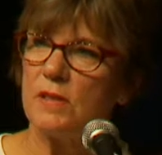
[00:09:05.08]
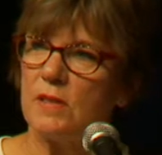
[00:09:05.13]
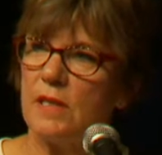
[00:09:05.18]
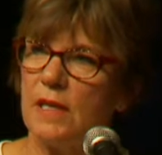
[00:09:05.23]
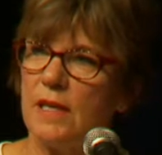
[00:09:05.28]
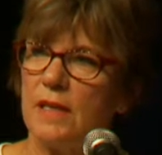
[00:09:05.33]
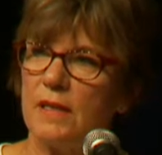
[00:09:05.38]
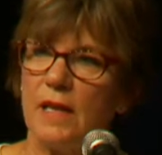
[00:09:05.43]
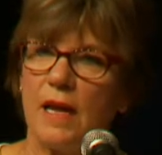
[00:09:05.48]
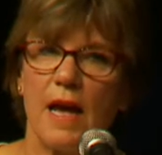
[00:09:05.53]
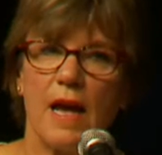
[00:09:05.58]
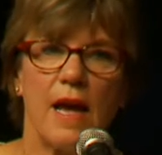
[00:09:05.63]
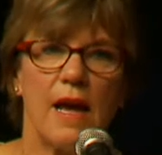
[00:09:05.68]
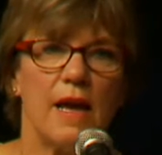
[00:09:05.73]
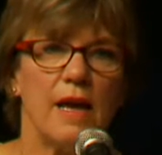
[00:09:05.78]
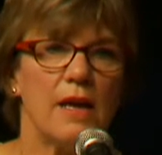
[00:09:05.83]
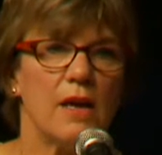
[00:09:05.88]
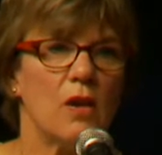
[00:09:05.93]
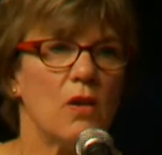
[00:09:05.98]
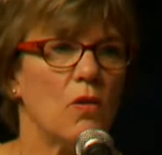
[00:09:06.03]

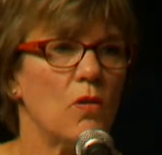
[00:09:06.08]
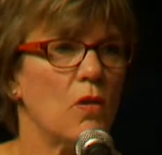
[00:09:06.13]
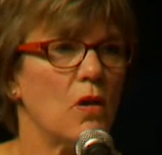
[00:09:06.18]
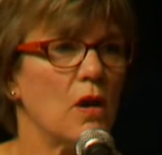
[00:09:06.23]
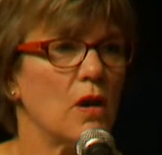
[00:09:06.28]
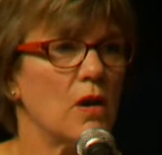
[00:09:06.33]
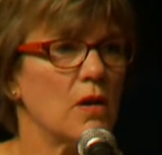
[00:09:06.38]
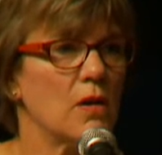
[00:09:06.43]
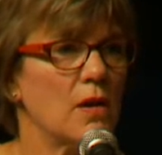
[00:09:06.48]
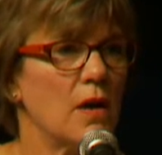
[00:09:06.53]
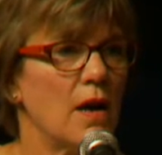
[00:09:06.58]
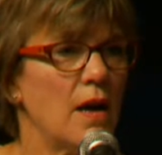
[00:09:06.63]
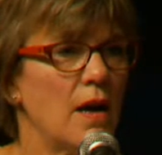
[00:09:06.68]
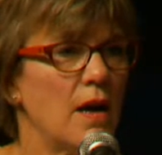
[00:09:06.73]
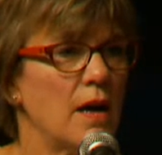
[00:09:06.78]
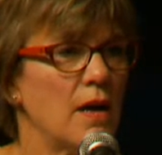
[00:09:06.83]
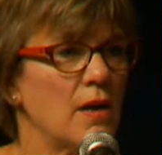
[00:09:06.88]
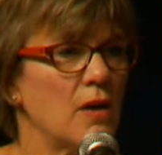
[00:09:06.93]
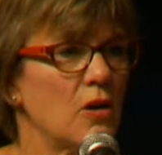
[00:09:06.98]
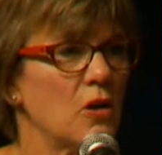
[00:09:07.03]
DNA or
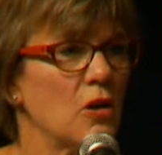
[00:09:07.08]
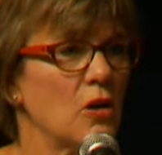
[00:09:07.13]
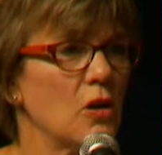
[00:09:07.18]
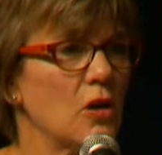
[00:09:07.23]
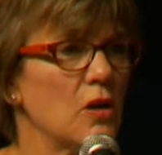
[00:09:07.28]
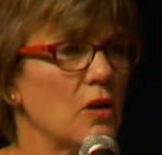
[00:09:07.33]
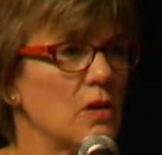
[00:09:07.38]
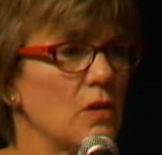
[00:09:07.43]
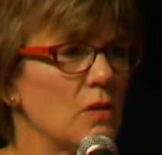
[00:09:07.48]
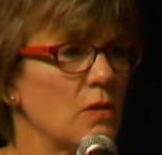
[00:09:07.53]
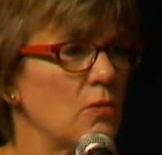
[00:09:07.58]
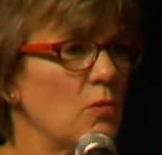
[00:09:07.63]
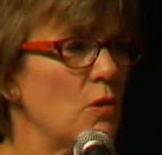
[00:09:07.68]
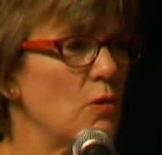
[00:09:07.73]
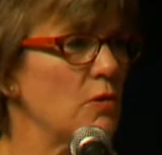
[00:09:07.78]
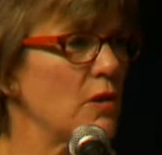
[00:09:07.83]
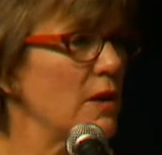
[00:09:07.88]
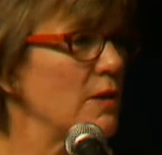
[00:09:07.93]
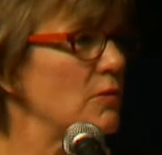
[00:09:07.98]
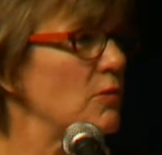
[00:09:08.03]
her
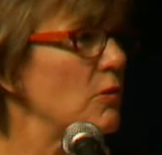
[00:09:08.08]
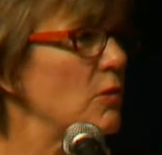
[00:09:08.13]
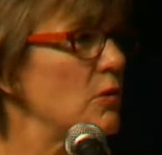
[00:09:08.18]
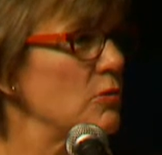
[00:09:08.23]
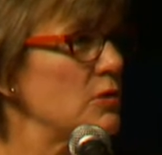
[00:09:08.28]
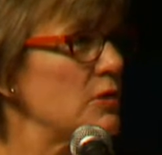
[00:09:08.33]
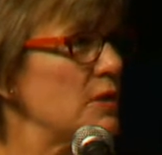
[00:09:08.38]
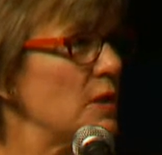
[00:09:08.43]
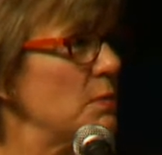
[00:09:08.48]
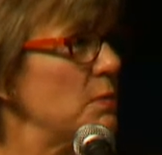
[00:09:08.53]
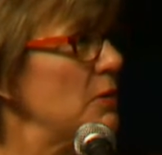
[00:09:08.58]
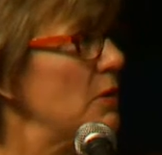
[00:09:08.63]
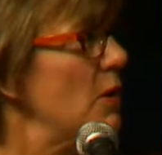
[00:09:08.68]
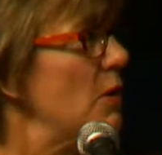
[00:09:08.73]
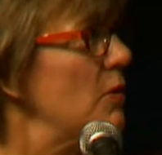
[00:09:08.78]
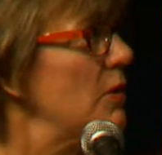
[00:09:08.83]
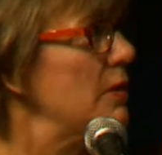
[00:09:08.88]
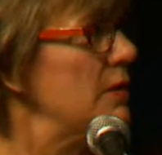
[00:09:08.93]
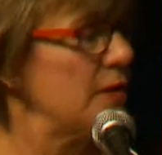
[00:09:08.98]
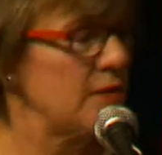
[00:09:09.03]
quote-unquote zip
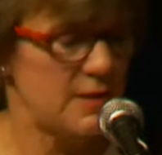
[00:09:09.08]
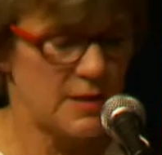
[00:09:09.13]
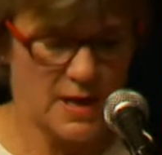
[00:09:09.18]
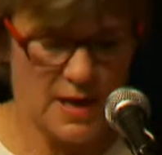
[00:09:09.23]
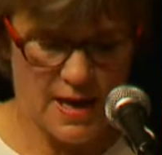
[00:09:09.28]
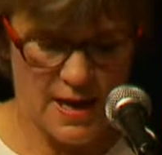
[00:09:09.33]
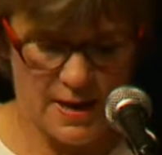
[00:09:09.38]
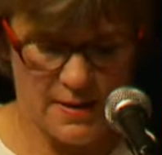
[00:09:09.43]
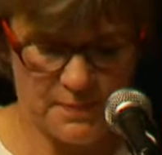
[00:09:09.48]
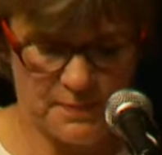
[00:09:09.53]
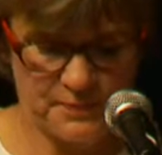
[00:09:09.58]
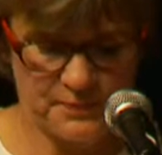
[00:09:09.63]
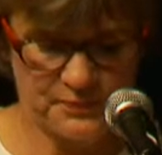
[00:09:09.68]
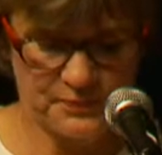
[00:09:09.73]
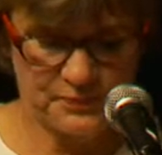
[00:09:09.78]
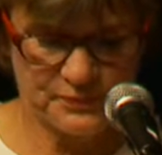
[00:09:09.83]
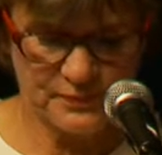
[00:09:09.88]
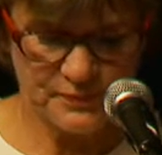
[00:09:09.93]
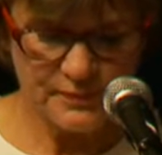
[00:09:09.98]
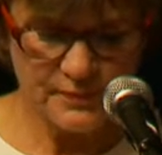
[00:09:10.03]
code at the time?
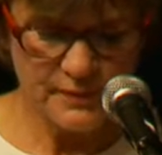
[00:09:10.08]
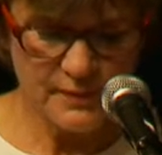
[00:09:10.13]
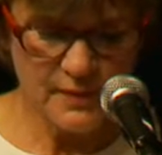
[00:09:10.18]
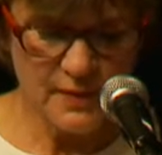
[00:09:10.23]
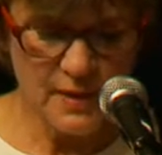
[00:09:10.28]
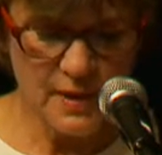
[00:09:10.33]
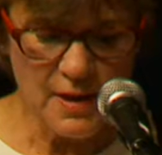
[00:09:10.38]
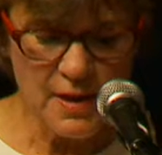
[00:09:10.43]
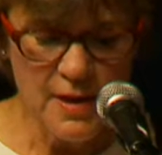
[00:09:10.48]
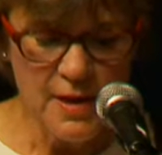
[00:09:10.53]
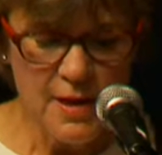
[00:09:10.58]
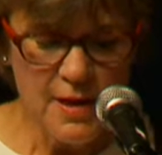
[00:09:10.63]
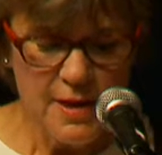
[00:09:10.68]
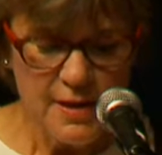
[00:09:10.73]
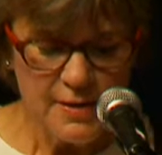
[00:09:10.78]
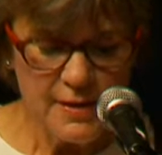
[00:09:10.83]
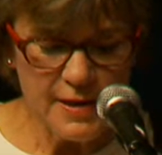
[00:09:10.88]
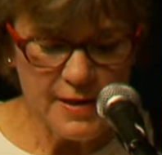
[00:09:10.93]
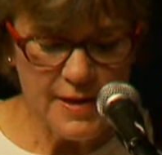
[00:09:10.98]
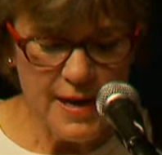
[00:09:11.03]

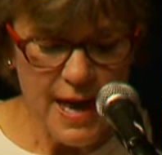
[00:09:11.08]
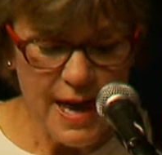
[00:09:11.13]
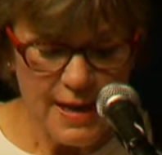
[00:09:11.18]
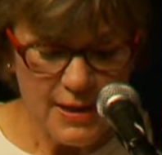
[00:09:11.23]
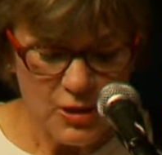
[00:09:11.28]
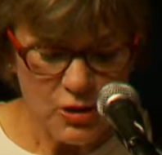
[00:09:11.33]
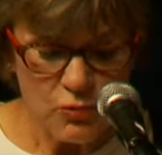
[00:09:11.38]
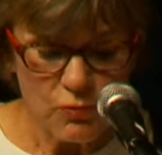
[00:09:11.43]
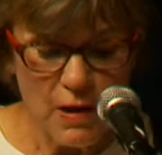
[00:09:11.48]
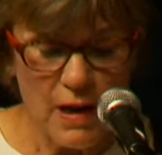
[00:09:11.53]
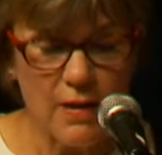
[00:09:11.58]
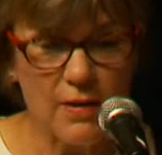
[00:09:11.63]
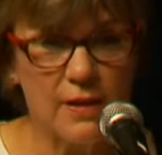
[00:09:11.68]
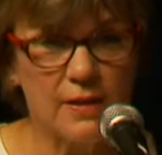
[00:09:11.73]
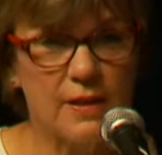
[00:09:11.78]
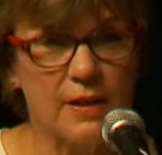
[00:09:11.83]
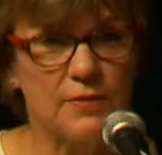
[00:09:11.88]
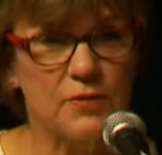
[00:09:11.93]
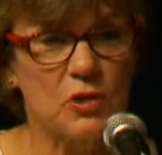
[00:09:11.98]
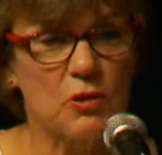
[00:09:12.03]
The next
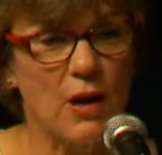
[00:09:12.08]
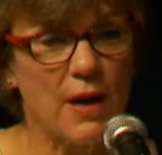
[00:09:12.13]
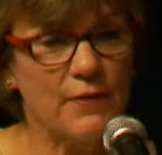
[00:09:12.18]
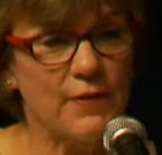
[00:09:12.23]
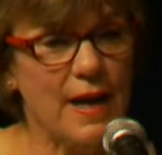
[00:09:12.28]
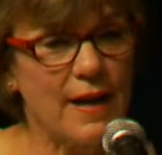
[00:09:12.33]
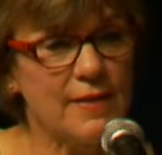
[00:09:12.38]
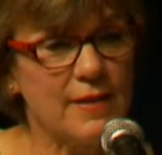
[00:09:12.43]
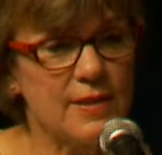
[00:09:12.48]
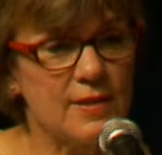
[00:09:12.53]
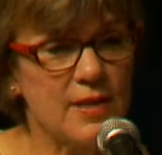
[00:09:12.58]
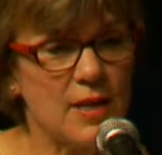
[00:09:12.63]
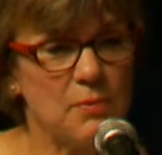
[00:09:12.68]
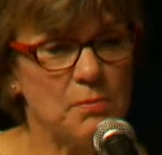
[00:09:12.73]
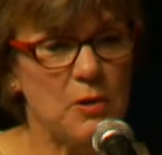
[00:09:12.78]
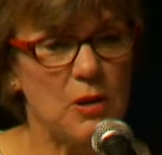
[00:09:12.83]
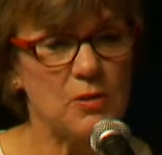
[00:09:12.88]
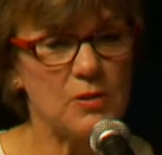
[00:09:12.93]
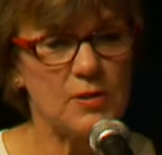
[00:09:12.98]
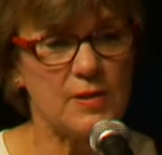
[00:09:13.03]
relative, so I've got this on
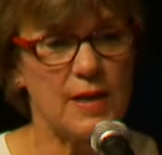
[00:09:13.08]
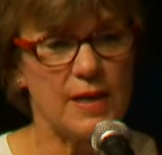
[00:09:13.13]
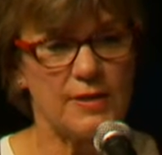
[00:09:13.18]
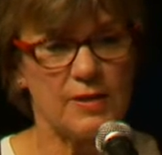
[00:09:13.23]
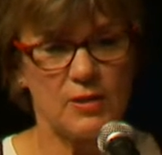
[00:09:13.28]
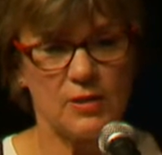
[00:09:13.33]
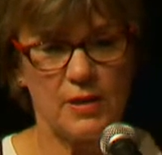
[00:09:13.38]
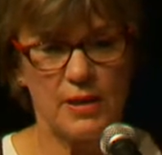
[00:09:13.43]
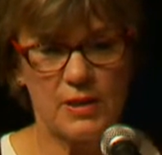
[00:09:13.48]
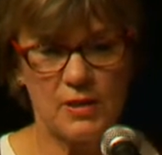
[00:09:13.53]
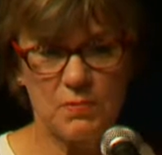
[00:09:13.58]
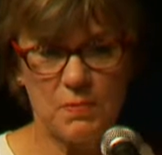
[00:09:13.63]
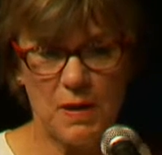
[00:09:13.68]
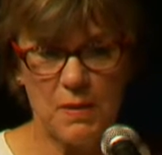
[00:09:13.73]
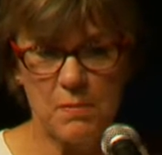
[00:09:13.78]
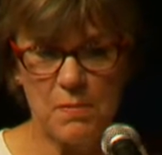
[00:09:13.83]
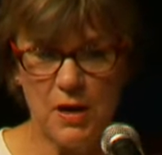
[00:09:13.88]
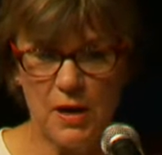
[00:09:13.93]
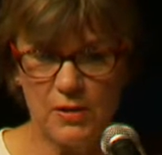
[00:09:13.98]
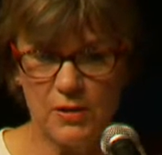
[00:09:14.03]
both sides. So that's
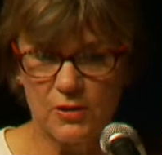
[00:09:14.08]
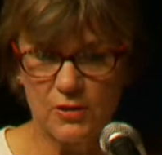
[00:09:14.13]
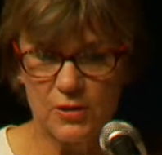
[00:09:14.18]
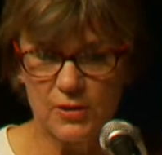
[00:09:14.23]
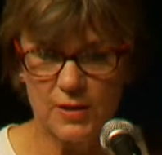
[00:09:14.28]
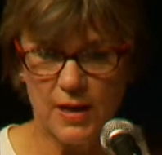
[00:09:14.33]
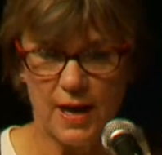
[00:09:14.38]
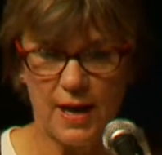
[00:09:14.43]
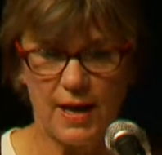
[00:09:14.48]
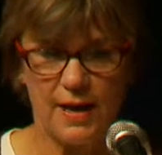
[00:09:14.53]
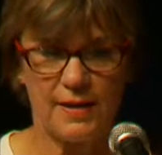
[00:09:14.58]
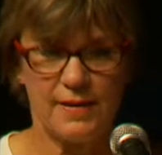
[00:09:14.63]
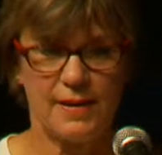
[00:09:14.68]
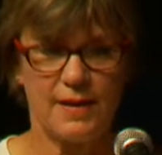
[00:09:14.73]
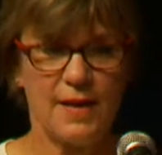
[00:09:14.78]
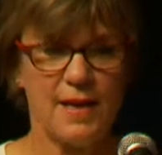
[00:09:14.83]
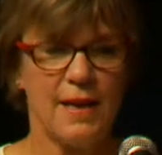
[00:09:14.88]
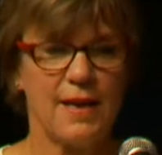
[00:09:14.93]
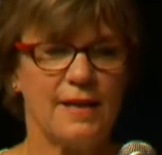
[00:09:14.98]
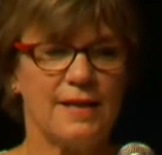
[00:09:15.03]
my mother's side.
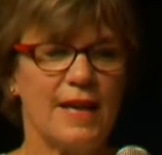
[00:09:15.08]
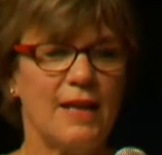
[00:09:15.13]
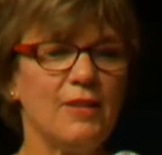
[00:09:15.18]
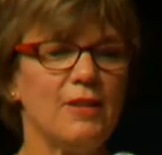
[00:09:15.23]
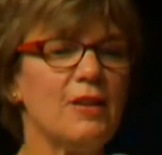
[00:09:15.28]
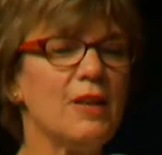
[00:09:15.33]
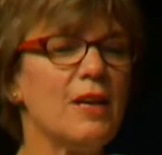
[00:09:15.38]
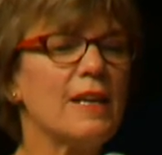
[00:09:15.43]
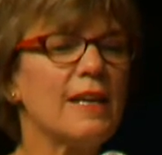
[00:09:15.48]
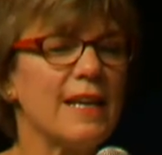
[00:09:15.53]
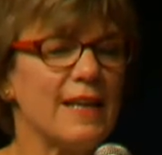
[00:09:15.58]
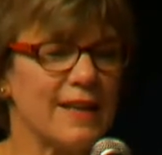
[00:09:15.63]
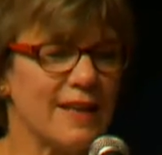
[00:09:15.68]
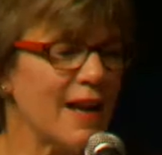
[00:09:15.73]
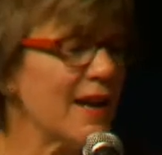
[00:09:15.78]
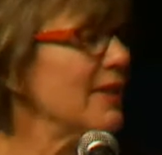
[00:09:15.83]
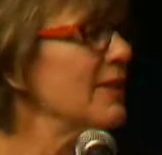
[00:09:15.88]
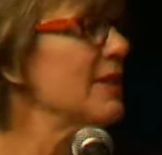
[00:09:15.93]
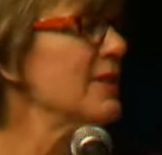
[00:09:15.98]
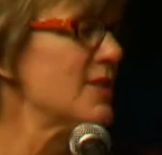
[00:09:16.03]
Now look at
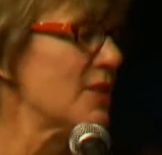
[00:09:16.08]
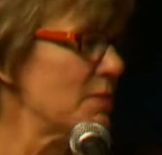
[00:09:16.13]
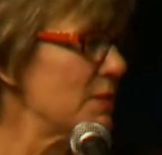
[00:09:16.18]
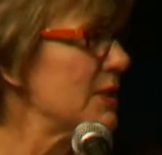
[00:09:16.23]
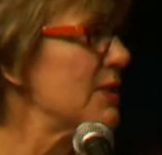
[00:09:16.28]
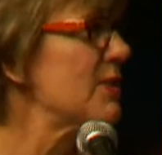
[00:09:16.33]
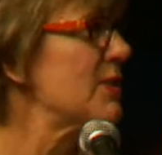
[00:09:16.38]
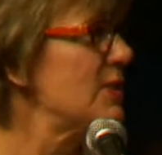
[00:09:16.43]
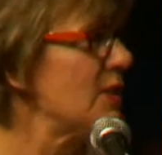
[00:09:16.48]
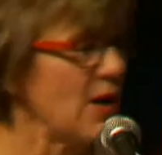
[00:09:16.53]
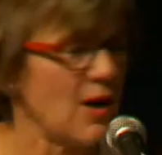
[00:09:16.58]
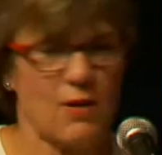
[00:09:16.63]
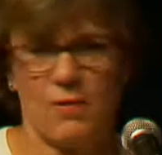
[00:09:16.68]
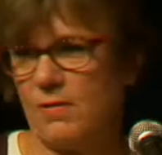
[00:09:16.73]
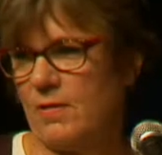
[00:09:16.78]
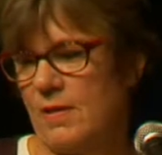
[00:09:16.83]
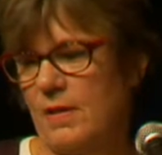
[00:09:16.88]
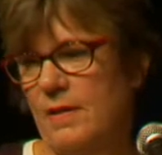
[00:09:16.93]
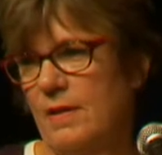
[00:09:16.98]
Elizabeth Stone.